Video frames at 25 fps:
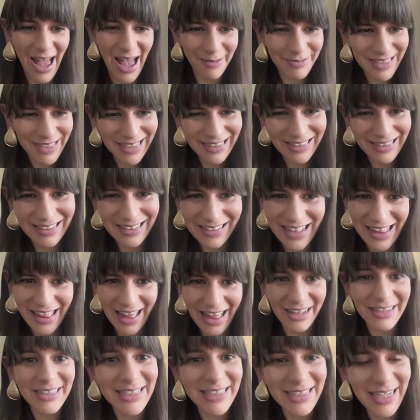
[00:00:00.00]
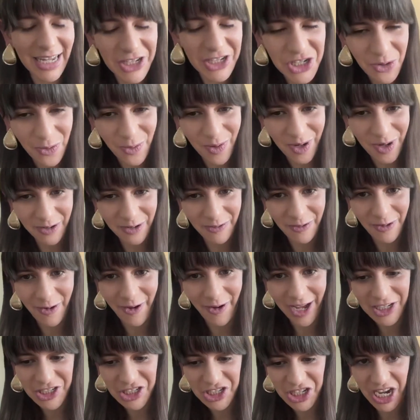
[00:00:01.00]
Absolutely. That's such a wonderful
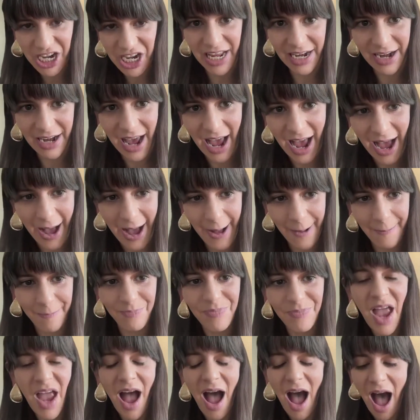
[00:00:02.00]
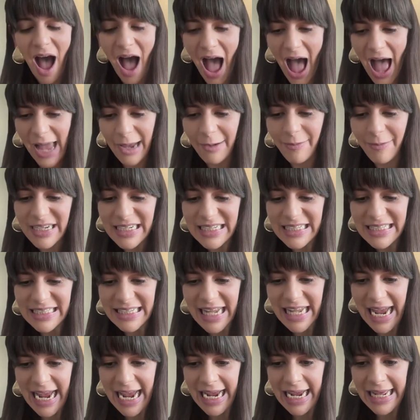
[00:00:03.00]
question. I would
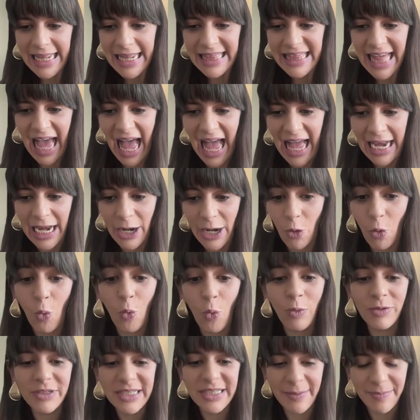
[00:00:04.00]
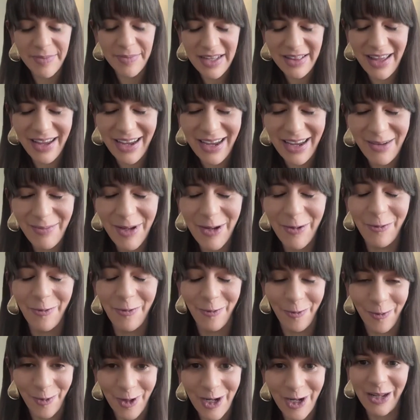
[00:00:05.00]
say that something that can be
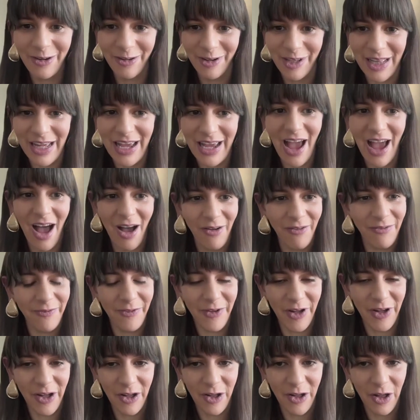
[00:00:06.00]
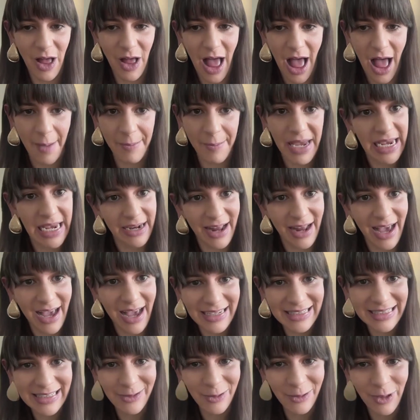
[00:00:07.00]
really, really helpful in
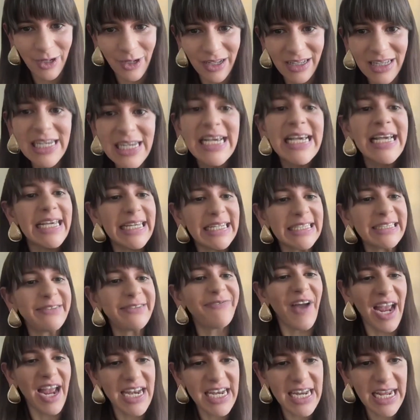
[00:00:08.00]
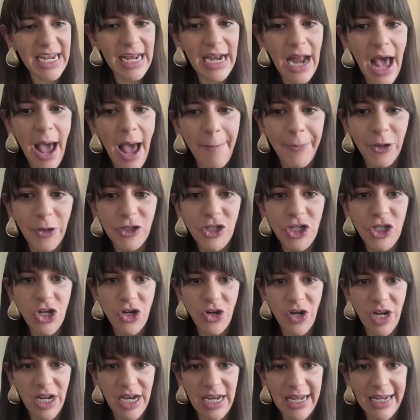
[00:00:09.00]
high school is finding an
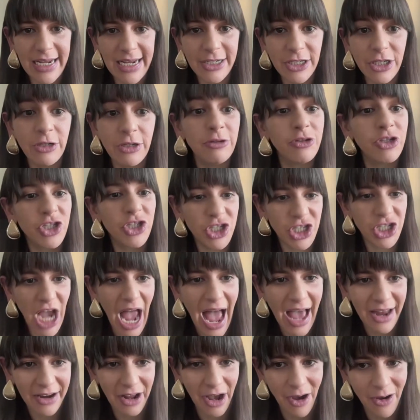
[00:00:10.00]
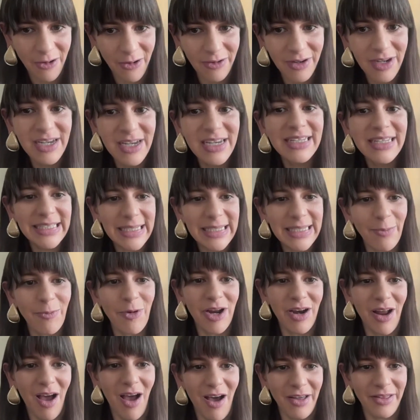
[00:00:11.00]
opportunity to shadow
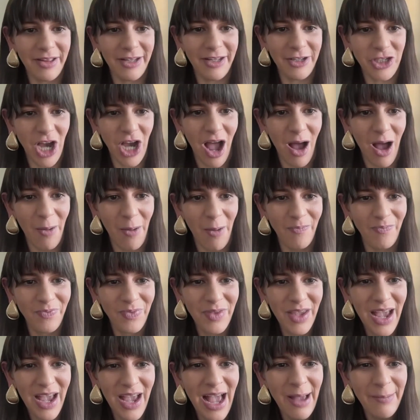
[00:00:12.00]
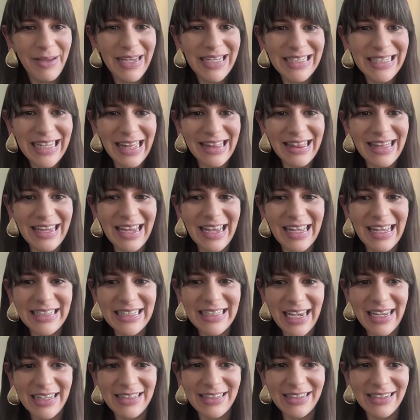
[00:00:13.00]
someone on the job. Because I think
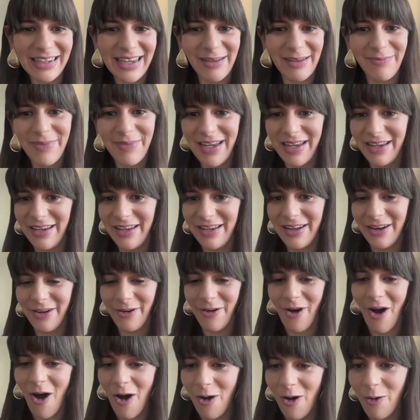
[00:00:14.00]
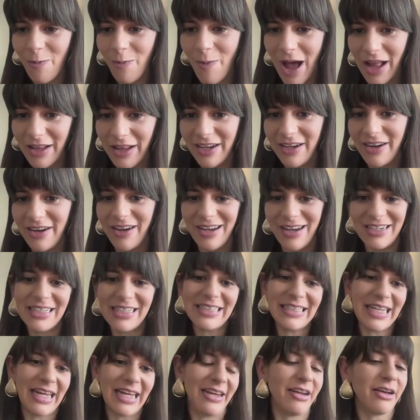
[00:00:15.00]
it can be, all well and good to
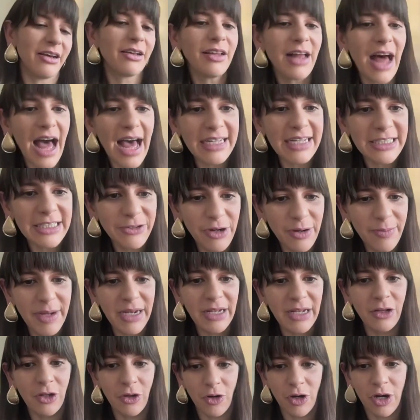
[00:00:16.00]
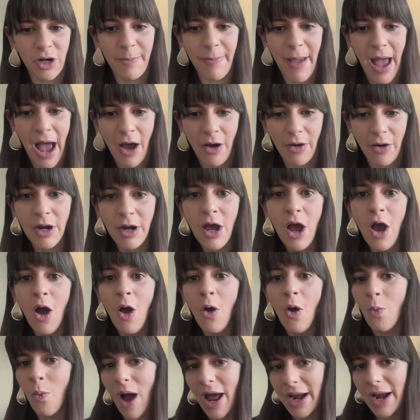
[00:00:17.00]
sit in a classroom and learn about
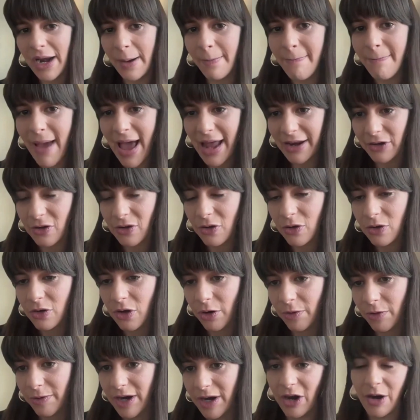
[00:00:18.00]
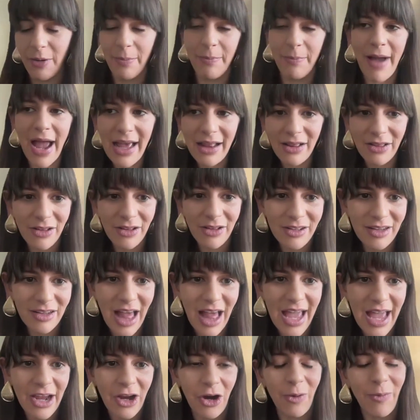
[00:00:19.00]
what a medical career might look
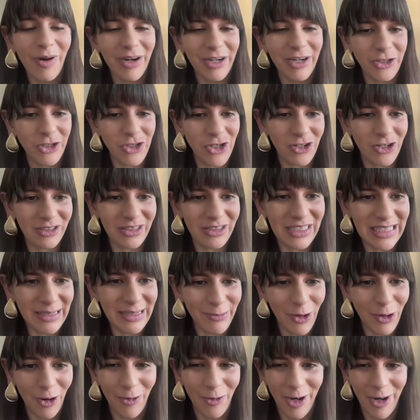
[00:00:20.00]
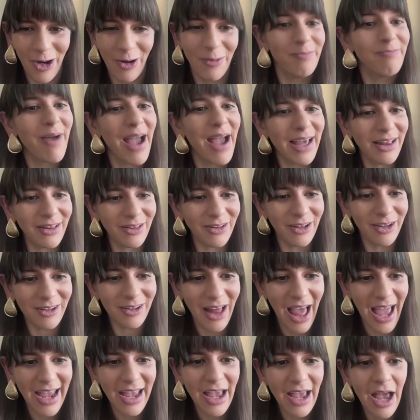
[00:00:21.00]
like or what a journalism career might look
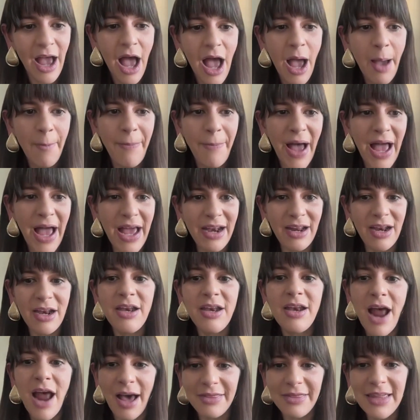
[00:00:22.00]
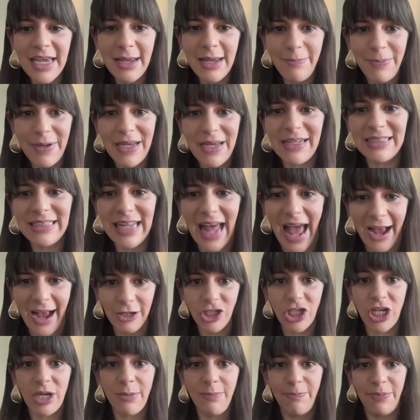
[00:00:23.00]
like, but nothing beats
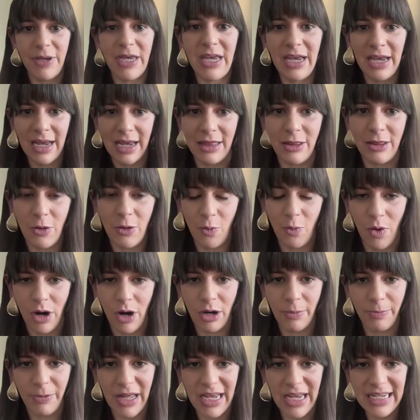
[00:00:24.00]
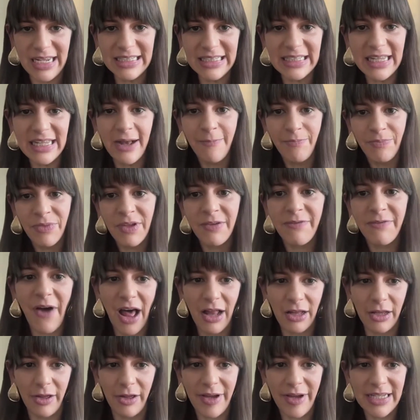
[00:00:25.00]
actually being in the workplace,
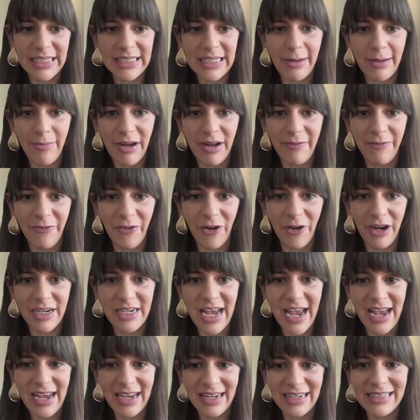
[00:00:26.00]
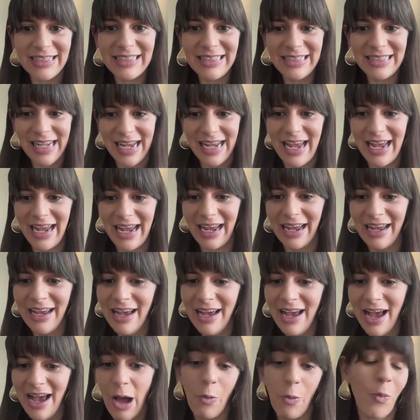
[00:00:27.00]
following someone for a day and seeing
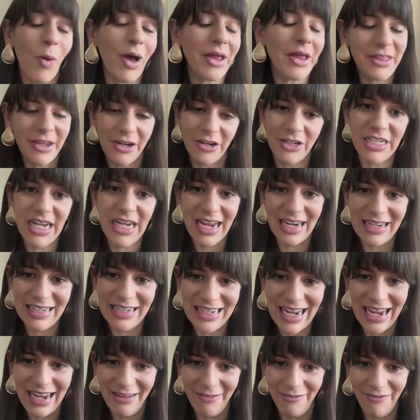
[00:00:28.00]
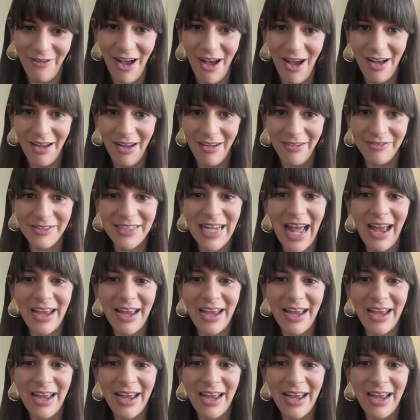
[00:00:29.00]
what their day-to-day involves.